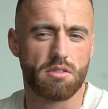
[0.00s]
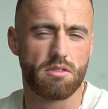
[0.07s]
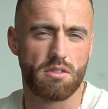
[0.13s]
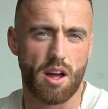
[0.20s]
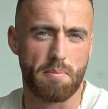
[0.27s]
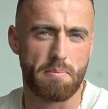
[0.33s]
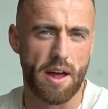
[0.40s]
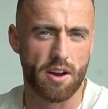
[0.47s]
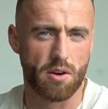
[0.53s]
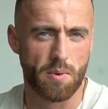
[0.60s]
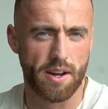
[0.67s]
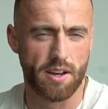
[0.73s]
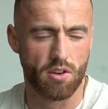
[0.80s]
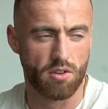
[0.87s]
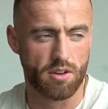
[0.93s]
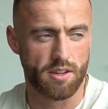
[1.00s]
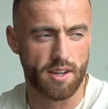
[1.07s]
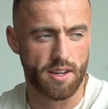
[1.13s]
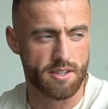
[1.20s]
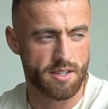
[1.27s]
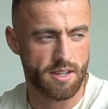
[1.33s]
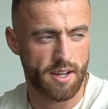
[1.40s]
a better way to look at
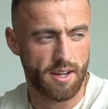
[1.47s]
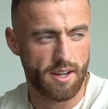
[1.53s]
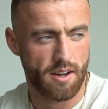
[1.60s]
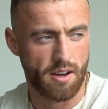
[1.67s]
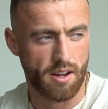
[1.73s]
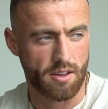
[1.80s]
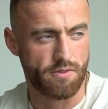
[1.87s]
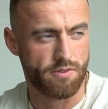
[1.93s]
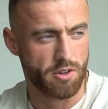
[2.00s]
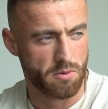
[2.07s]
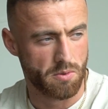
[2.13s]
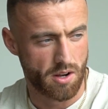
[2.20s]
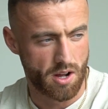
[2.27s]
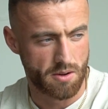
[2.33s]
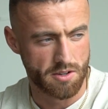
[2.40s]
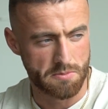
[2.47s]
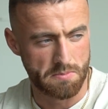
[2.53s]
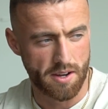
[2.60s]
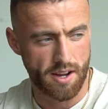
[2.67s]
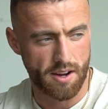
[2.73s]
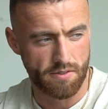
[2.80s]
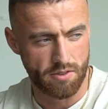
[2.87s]
things. Like food will always be
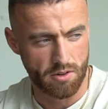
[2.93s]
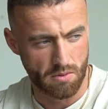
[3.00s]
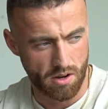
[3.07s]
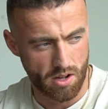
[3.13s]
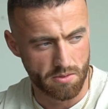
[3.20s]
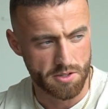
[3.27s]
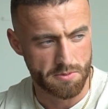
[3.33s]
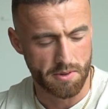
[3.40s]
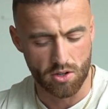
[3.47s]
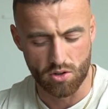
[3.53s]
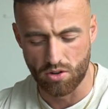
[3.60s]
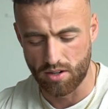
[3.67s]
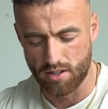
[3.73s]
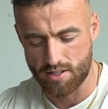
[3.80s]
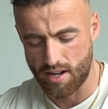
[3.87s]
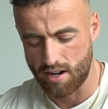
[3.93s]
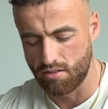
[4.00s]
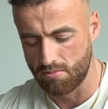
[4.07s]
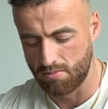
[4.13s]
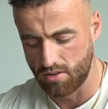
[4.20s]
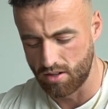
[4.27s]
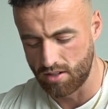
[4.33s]
there, food will always be good,
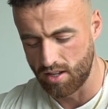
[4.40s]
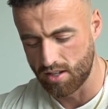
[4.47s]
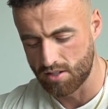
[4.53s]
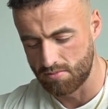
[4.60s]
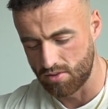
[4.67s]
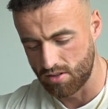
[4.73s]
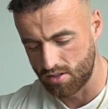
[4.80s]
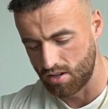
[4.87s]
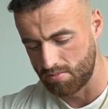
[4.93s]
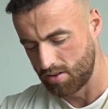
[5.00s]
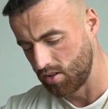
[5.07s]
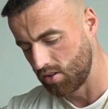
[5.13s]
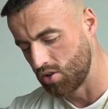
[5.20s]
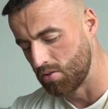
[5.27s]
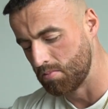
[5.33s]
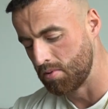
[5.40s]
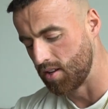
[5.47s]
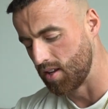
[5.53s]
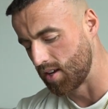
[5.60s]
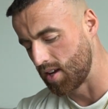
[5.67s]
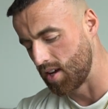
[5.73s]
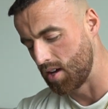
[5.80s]
etc. But I think it's more so about the
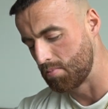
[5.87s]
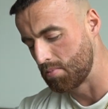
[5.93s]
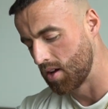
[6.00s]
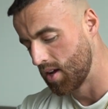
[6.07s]
company you keep,